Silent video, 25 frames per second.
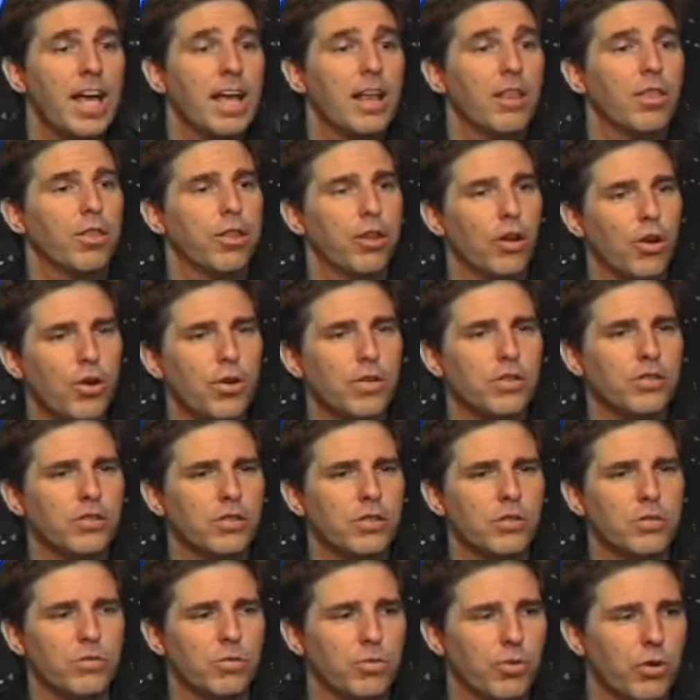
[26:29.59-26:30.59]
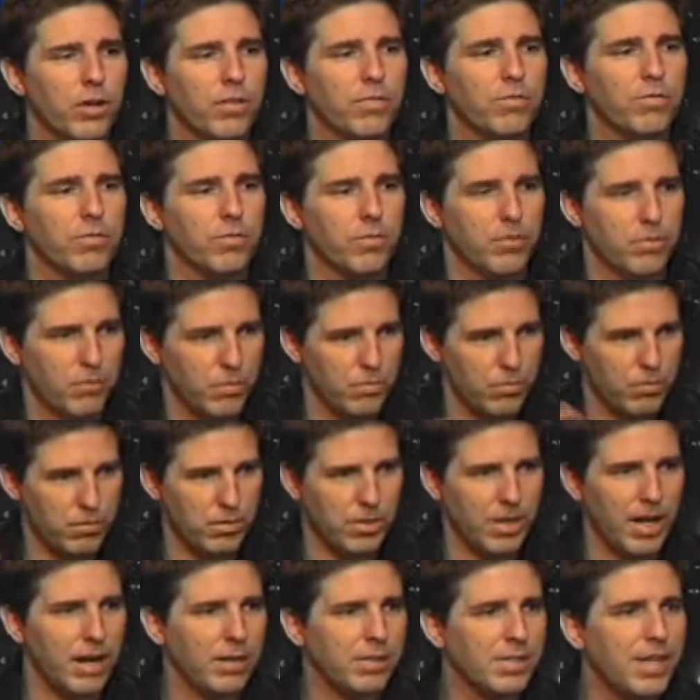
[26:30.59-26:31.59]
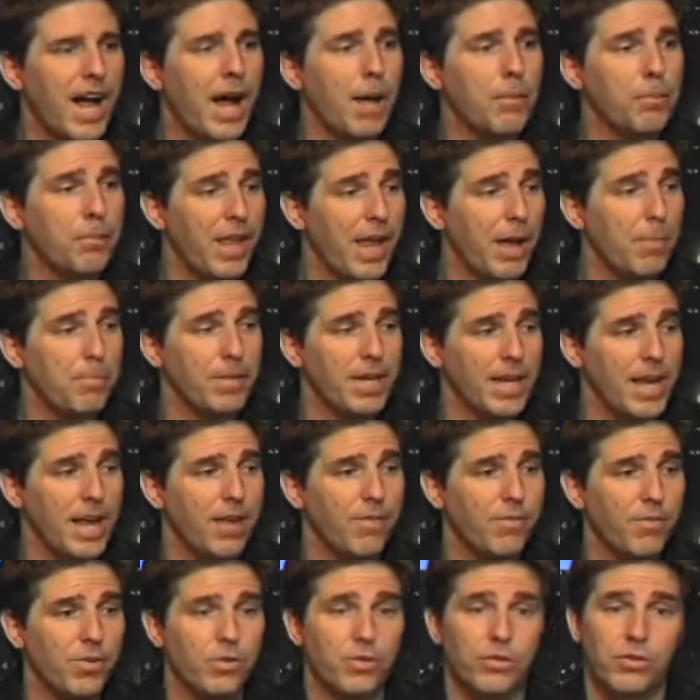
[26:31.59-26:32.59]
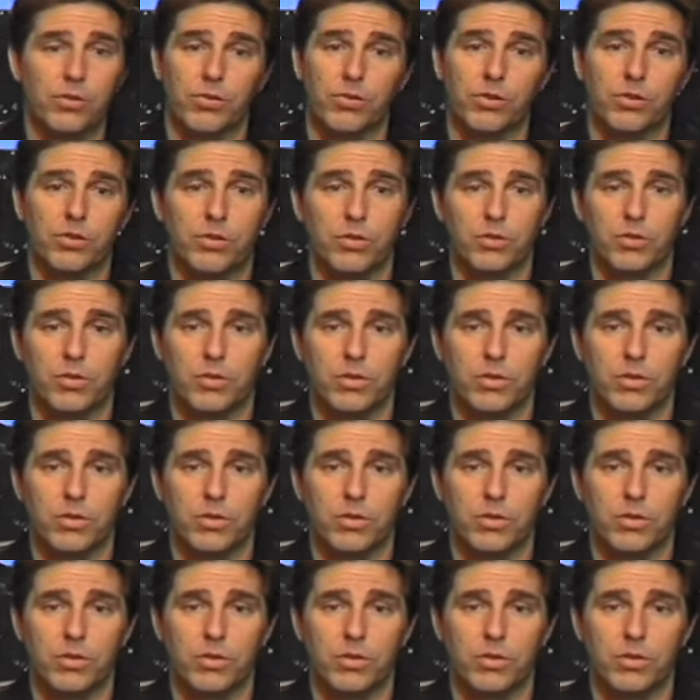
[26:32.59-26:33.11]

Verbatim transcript: learns to sort of adopt that behavior to, to,